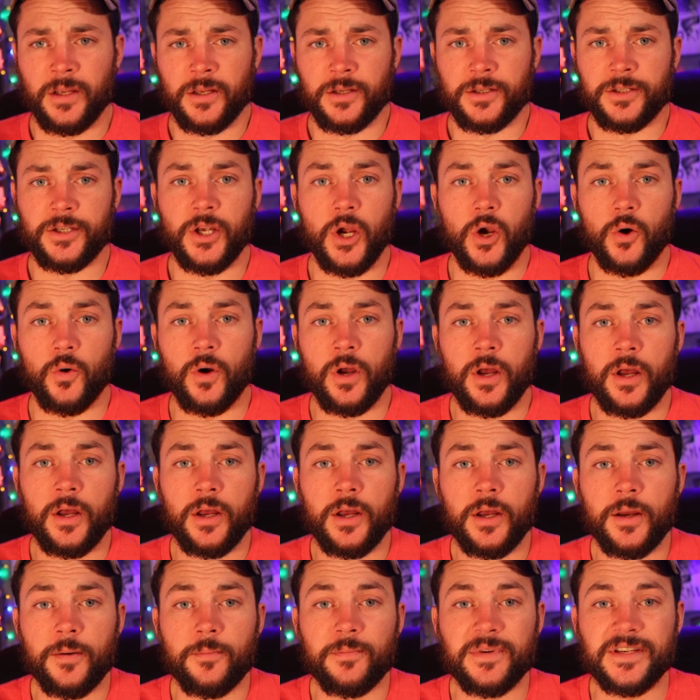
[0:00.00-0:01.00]
So,
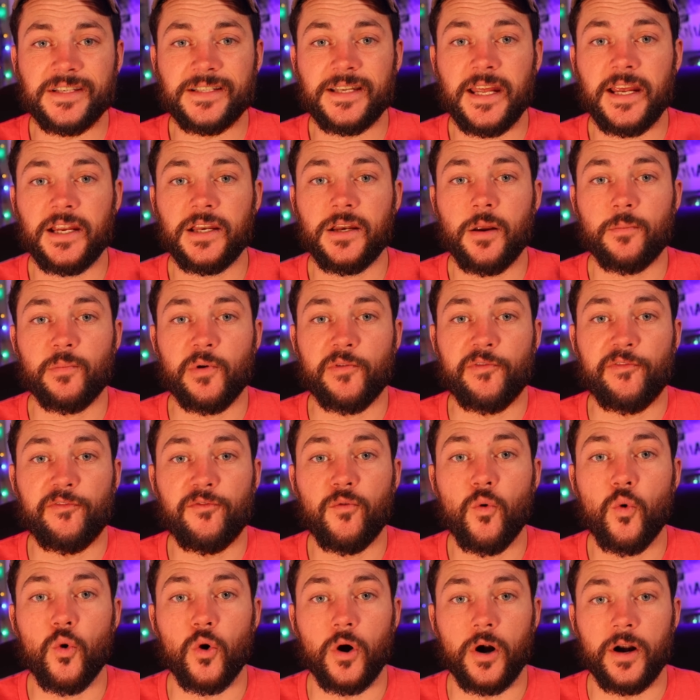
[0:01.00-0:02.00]
mistake number
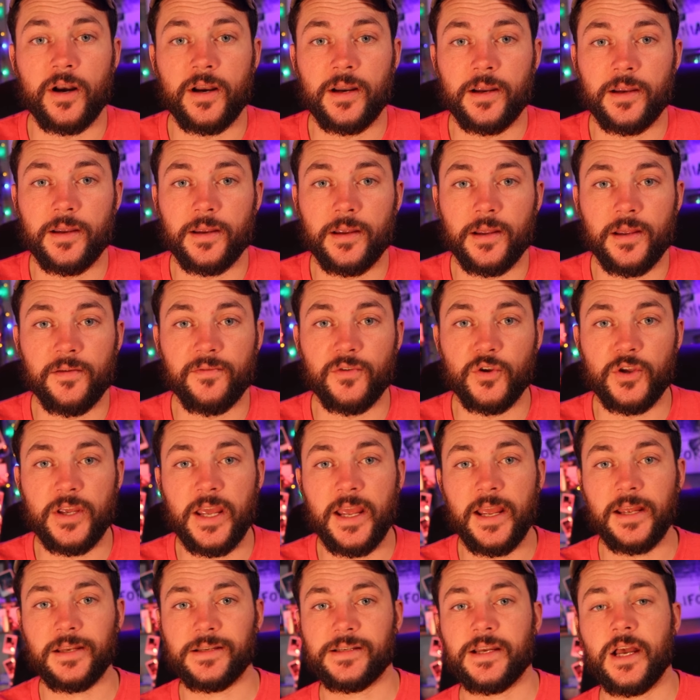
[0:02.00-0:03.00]
four, if you
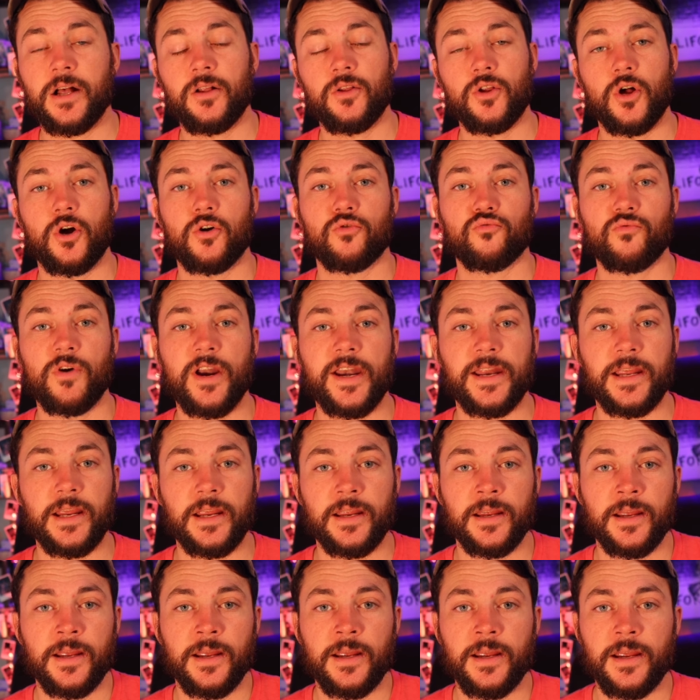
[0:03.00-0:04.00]
can't tell already,
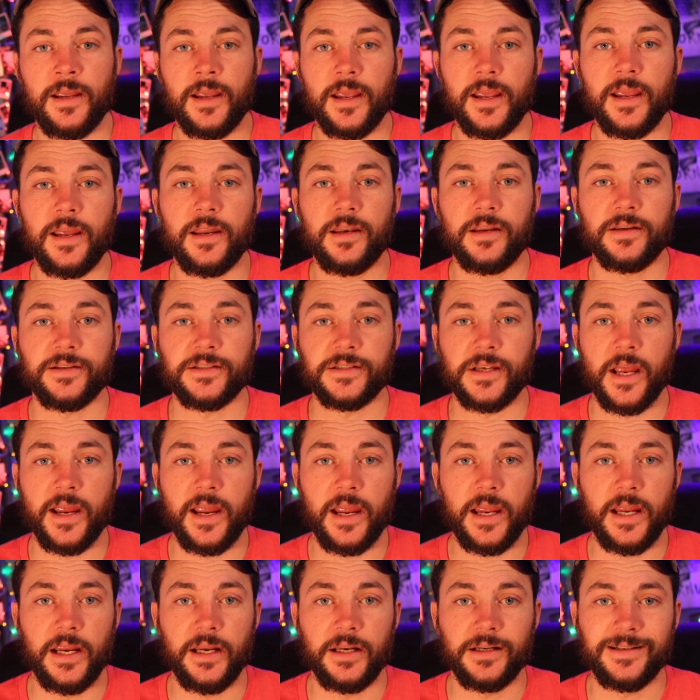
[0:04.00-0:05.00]
it is
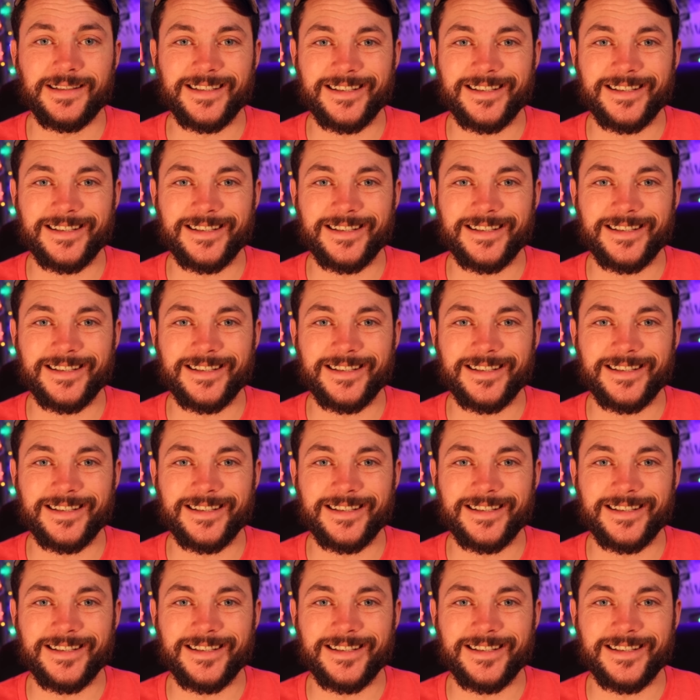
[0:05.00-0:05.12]
a